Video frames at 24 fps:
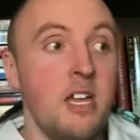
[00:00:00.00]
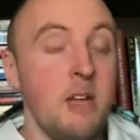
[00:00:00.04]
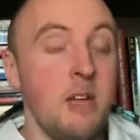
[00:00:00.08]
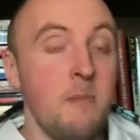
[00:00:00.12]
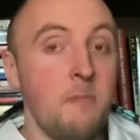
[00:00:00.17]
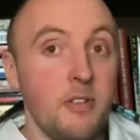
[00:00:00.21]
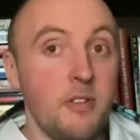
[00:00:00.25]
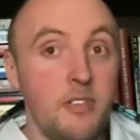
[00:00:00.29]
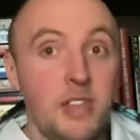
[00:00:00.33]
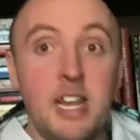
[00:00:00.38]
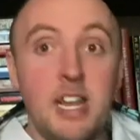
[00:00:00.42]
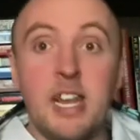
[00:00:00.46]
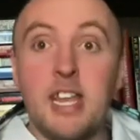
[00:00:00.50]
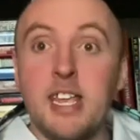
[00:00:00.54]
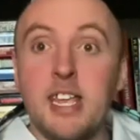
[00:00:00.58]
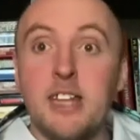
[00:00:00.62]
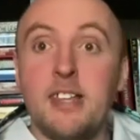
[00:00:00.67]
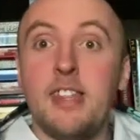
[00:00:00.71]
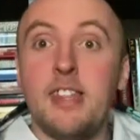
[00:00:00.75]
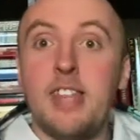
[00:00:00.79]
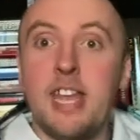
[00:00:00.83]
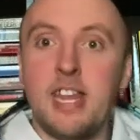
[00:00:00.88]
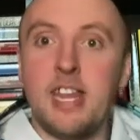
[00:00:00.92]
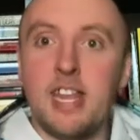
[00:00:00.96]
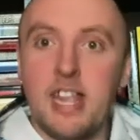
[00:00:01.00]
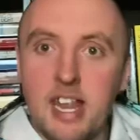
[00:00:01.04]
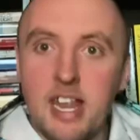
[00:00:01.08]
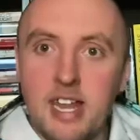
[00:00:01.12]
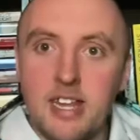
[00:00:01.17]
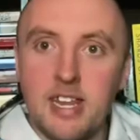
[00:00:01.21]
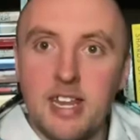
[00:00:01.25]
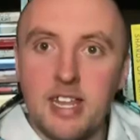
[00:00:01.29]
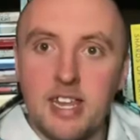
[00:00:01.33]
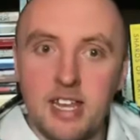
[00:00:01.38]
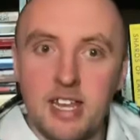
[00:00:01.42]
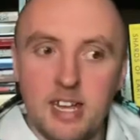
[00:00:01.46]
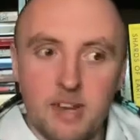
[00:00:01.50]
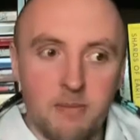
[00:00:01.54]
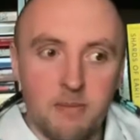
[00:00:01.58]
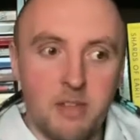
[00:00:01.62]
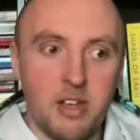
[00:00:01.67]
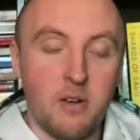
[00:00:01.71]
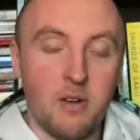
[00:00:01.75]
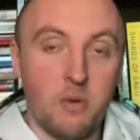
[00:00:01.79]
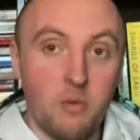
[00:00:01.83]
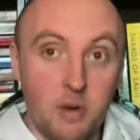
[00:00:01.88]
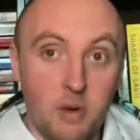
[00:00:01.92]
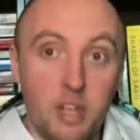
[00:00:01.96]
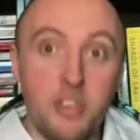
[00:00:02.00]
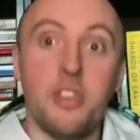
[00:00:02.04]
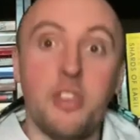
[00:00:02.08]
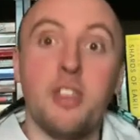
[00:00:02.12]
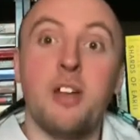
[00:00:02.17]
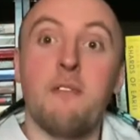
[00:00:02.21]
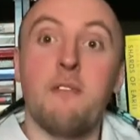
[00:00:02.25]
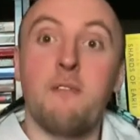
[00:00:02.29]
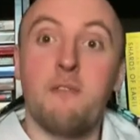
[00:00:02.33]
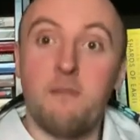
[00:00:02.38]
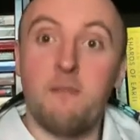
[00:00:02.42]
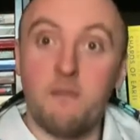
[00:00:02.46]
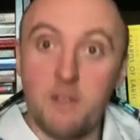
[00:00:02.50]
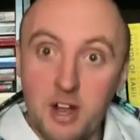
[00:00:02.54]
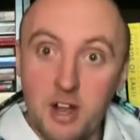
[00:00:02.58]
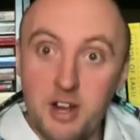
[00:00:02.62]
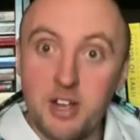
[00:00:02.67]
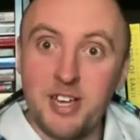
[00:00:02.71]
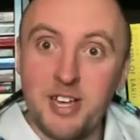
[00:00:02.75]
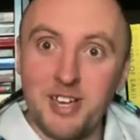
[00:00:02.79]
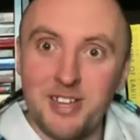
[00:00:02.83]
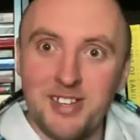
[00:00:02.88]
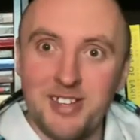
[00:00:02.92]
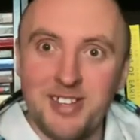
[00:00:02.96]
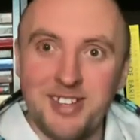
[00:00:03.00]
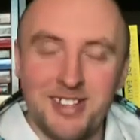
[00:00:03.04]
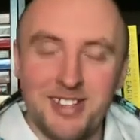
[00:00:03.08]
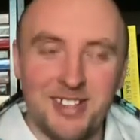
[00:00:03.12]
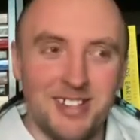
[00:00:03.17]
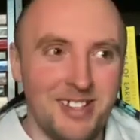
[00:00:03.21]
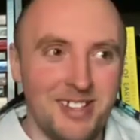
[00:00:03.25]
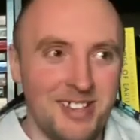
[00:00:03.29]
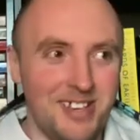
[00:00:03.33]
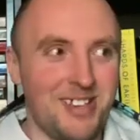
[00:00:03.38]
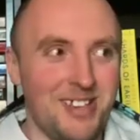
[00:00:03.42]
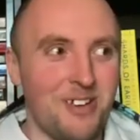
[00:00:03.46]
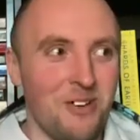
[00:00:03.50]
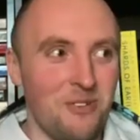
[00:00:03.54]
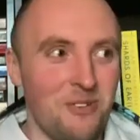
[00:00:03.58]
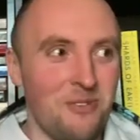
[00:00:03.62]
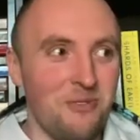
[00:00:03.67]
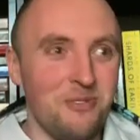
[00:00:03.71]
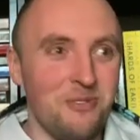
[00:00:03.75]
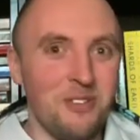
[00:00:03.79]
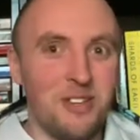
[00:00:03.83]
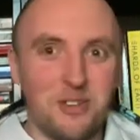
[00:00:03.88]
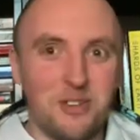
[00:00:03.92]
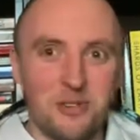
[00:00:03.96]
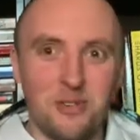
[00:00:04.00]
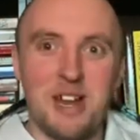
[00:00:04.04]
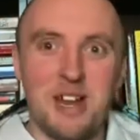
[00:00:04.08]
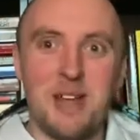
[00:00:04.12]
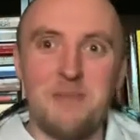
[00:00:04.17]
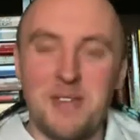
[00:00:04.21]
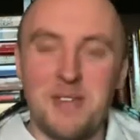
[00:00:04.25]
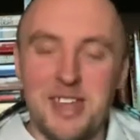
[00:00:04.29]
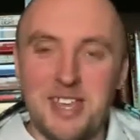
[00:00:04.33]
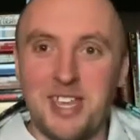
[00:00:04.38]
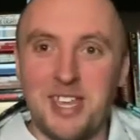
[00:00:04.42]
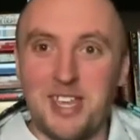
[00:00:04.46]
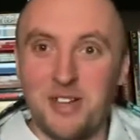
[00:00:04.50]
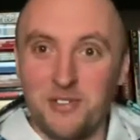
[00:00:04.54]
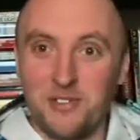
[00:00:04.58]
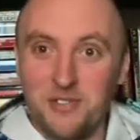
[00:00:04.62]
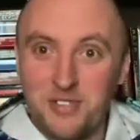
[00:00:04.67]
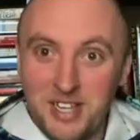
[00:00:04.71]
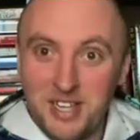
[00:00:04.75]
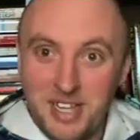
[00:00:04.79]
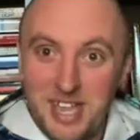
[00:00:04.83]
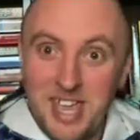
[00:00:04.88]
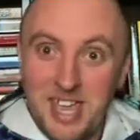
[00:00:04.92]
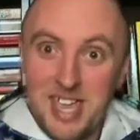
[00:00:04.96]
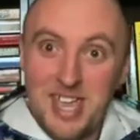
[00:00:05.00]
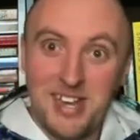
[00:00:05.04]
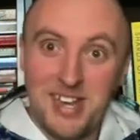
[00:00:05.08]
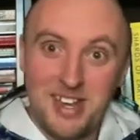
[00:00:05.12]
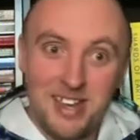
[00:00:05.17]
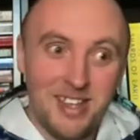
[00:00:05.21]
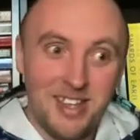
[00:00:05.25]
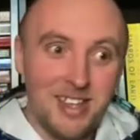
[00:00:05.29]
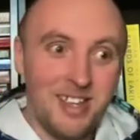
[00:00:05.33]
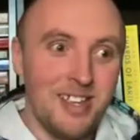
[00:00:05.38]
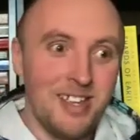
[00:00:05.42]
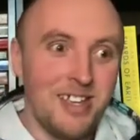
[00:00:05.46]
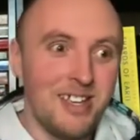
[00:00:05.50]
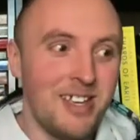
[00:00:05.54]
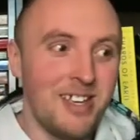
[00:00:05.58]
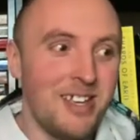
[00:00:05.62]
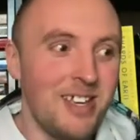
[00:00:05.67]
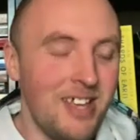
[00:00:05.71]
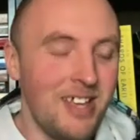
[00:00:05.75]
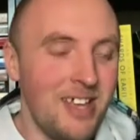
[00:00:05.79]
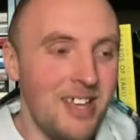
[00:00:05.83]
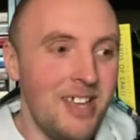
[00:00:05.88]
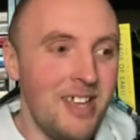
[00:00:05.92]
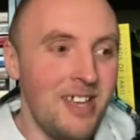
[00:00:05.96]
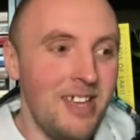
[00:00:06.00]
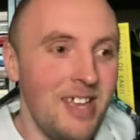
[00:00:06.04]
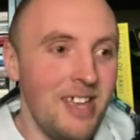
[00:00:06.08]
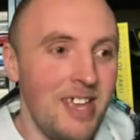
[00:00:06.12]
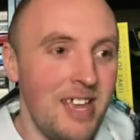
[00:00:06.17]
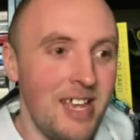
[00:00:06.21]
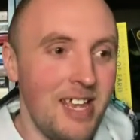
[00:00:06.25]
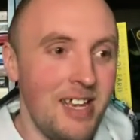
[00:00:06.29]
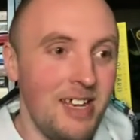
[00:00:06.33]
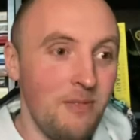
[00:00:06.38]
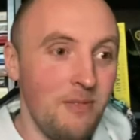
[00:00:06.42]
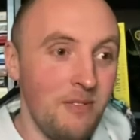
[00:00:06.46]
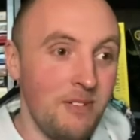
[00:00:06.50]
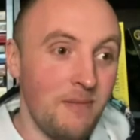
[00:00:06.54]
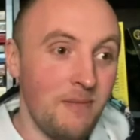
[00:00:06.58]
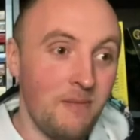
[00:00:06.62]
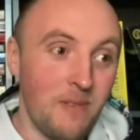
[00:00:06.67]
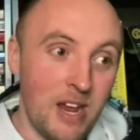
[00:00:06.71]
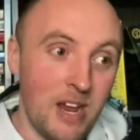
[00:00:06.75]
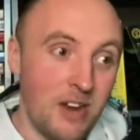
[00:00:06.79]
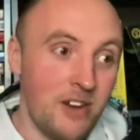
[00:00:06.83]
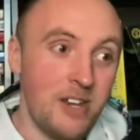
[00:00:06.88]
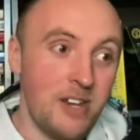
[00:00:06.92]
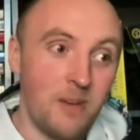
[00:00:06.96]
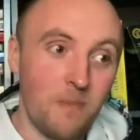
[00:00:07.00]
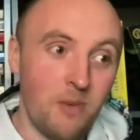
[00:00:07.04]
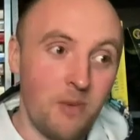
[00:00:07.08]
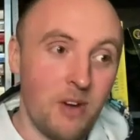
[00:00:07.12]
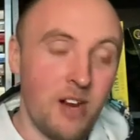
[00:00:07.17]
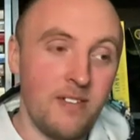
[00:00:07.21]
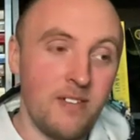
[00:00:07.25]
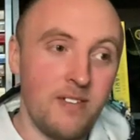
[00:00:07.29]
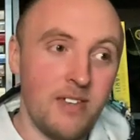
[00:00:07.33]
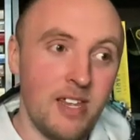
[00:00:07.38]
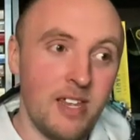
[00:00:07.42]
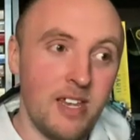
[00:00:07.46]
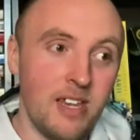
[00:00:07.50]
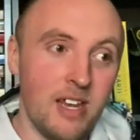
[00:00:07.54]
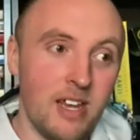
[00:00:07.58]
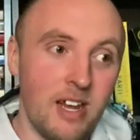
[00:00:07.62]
But then I get to that ending and I'm like, what the fuck? Like, holy crap, he killed the kid. And it was very depressing.